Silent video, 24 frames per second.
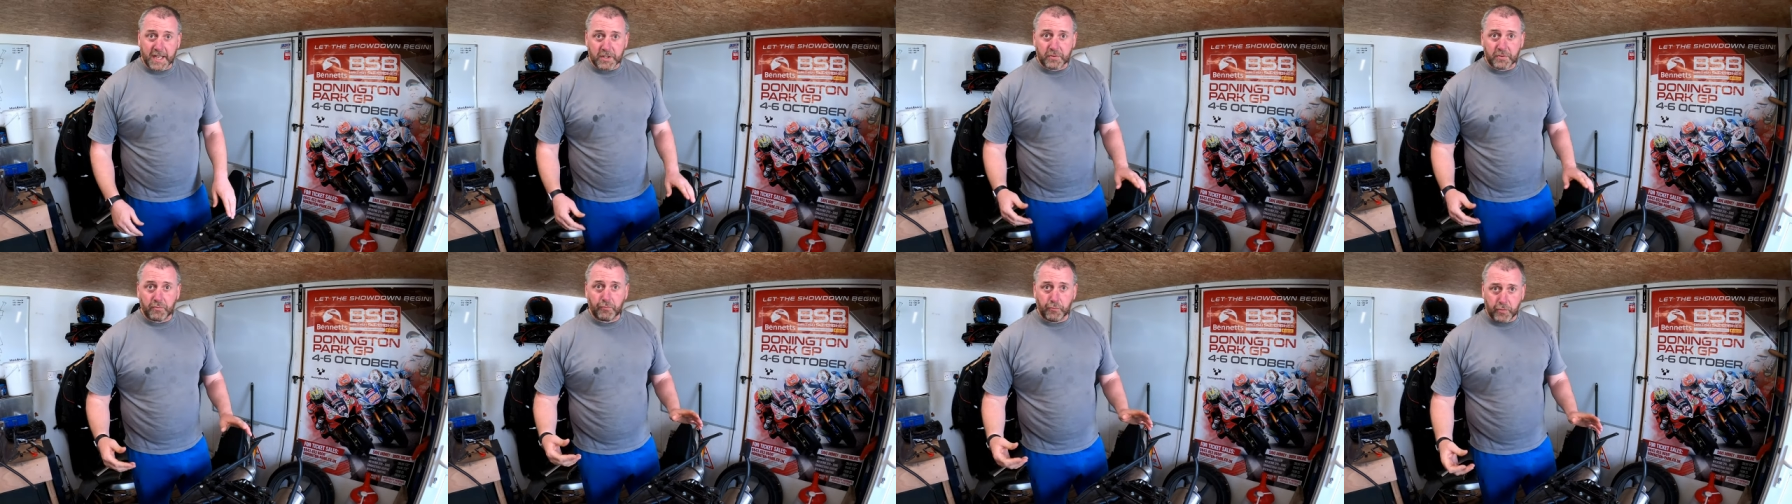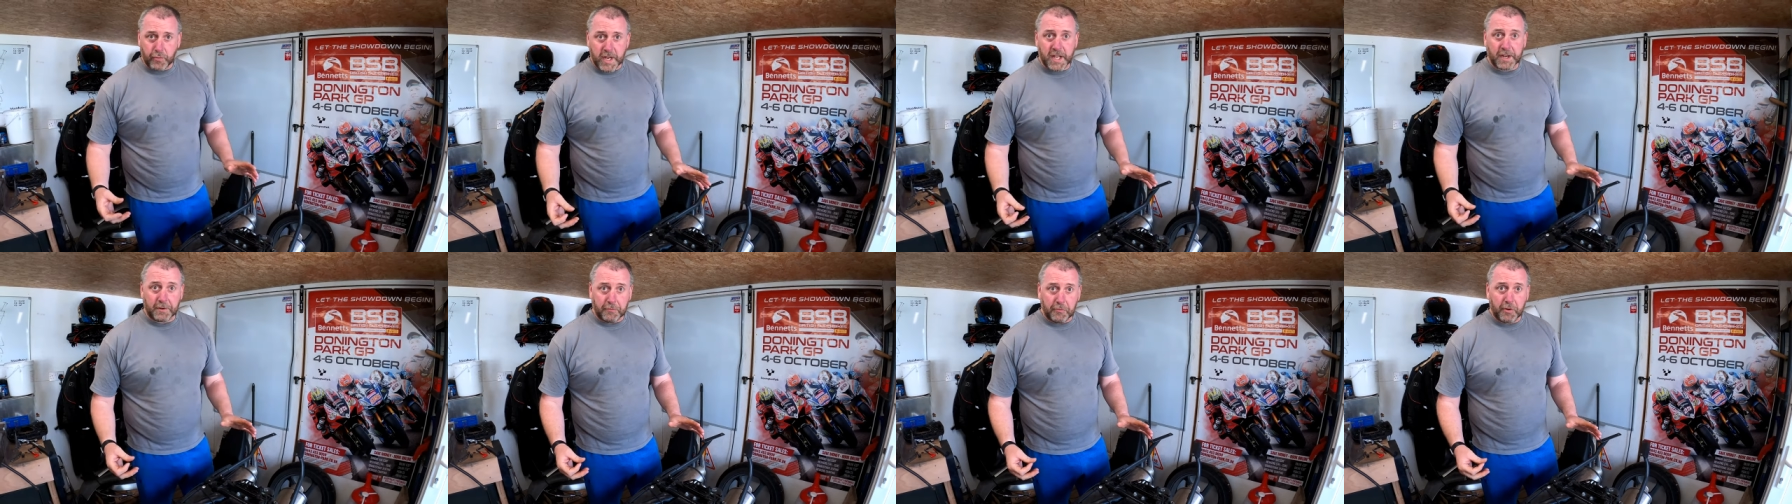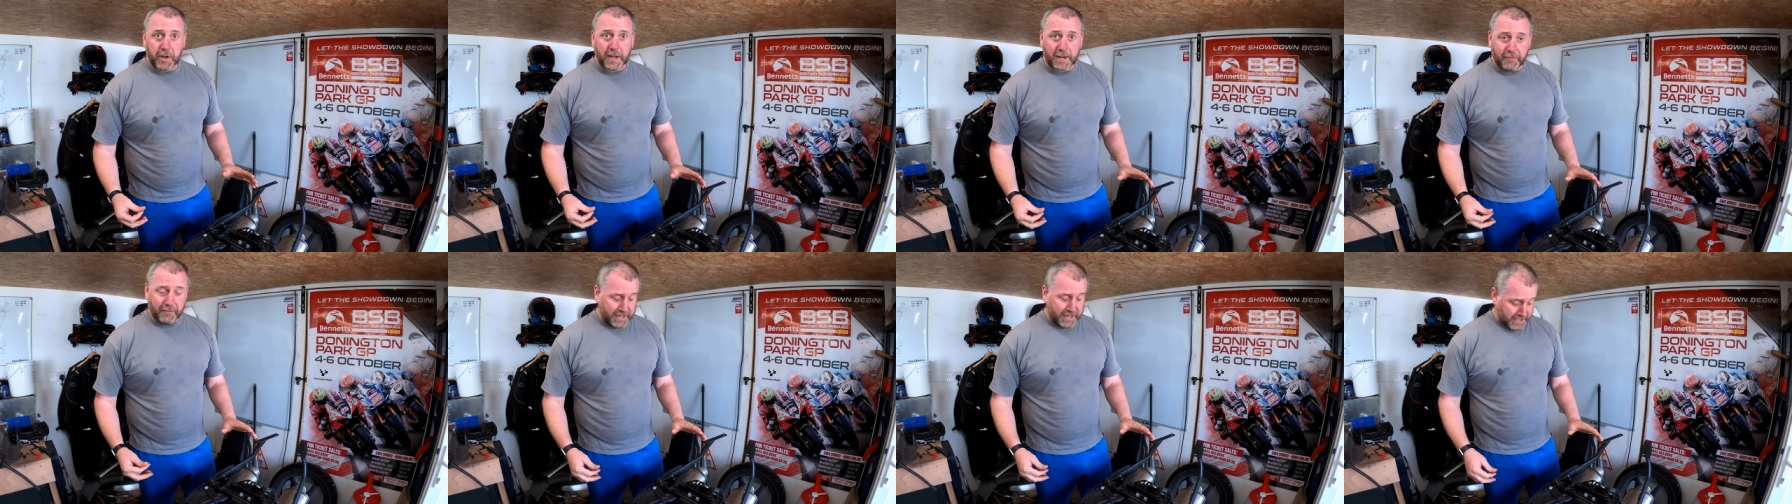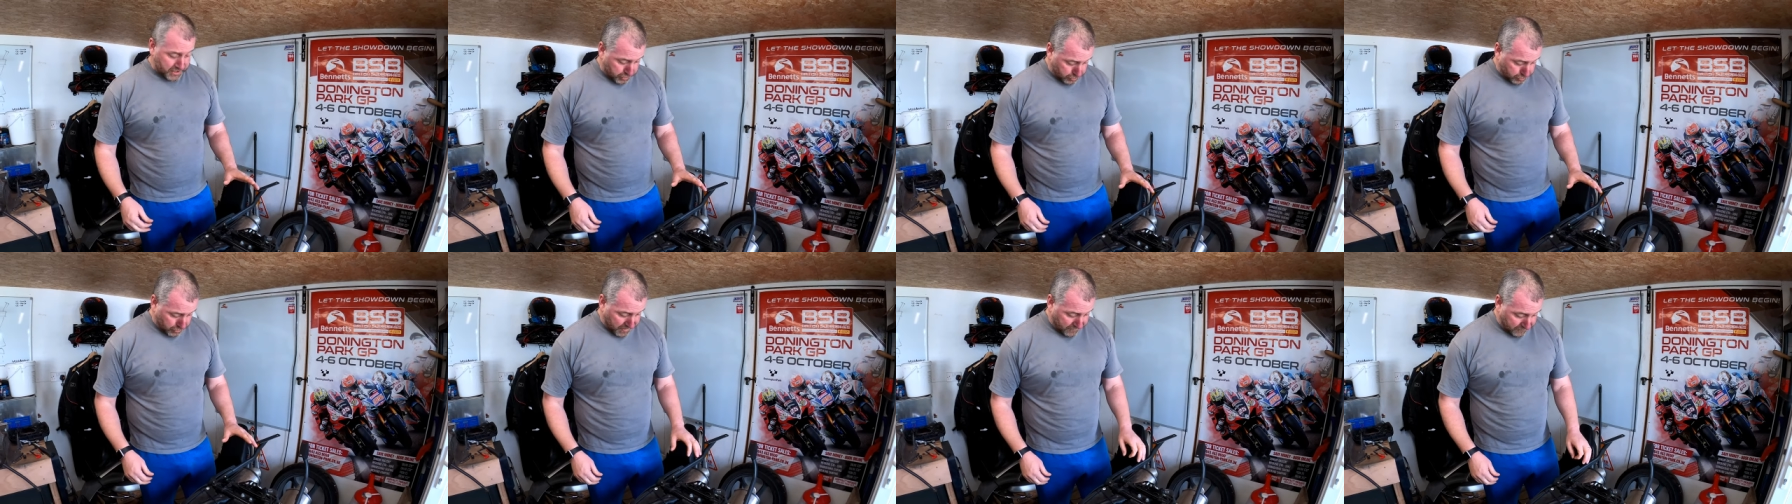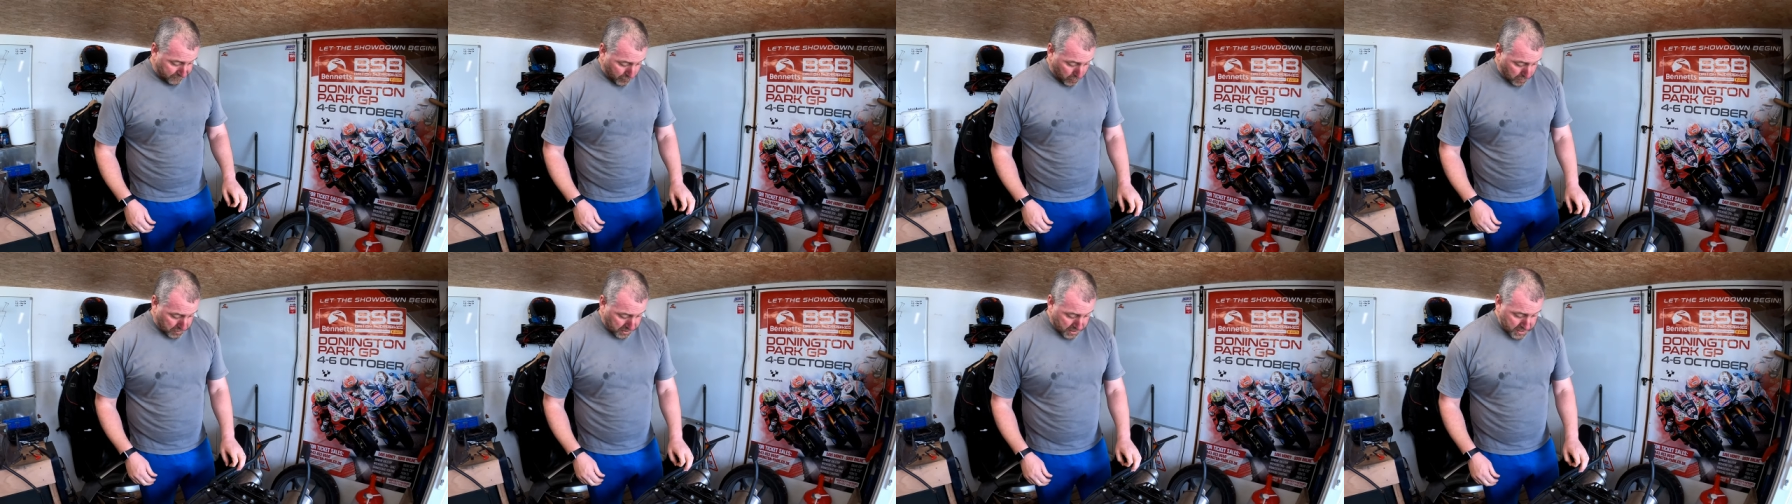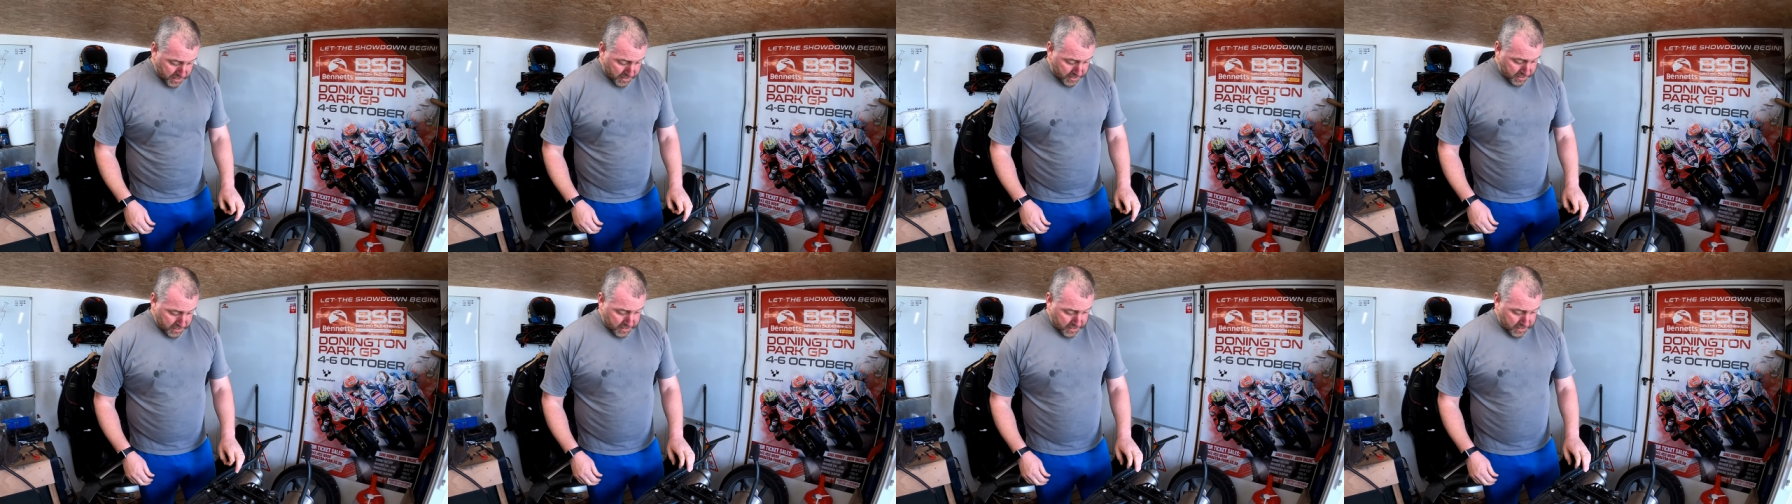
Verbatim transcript: It's really, really, really straightforward.